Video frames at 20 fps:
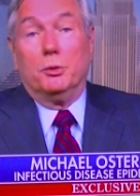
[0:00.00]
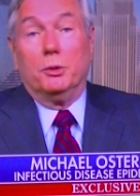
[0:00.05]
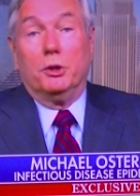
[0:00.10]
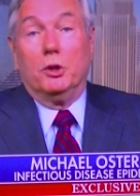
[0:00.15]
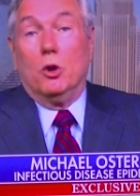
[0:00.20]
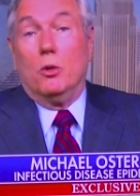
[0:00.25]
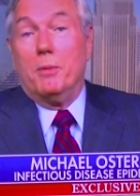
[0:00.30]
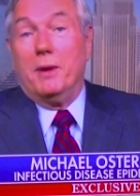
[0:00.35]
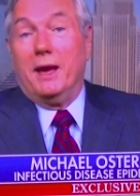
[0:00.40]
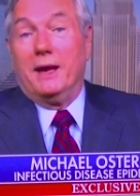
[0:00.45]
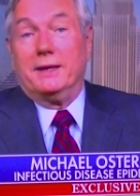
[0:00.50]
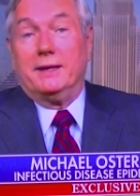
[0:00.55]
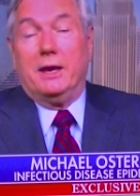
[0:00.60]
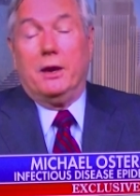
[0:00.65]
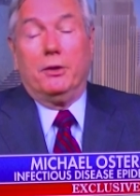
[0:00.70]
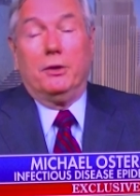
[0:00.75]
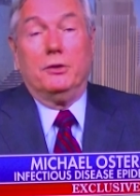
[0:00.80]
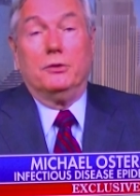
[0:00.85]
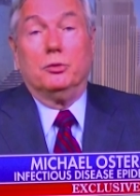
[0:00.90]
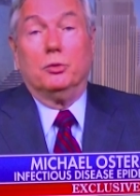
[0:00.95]
is, can we go back
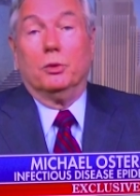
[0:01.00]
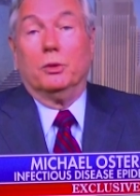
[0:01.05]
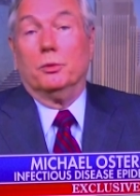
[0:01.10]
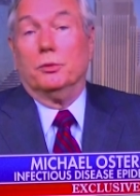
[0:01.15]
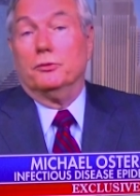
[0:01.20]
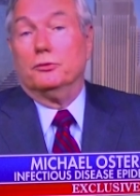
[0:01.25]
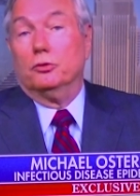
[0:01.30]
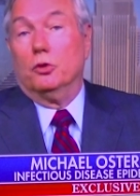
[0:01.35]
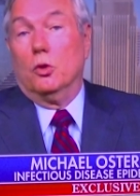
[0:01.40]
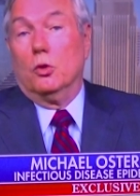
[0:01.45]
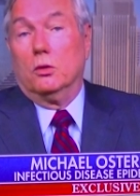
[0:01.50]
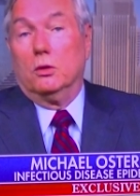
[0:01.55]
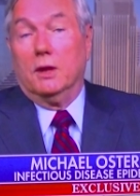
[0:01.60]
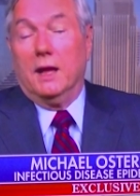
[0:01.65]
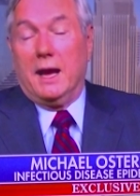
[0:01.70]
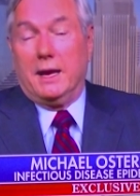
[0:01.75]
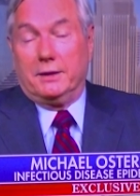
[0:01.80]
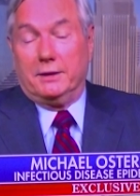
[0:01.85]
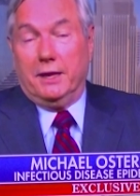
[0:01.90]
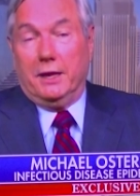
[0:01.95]
down into what was total
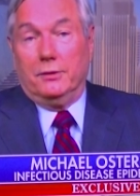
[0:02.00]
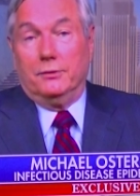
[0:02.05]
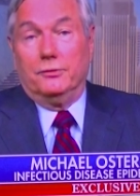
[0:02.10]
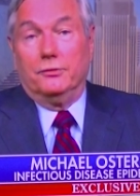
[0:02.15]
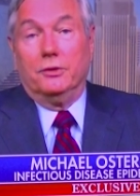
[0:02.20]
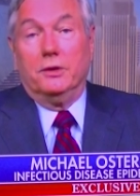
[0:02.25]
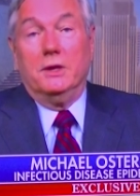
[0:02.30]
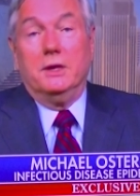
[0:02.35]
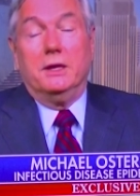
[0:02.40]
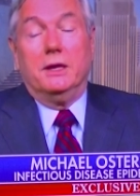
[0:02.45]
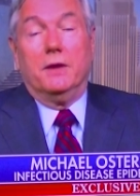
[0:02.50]
lockdowns?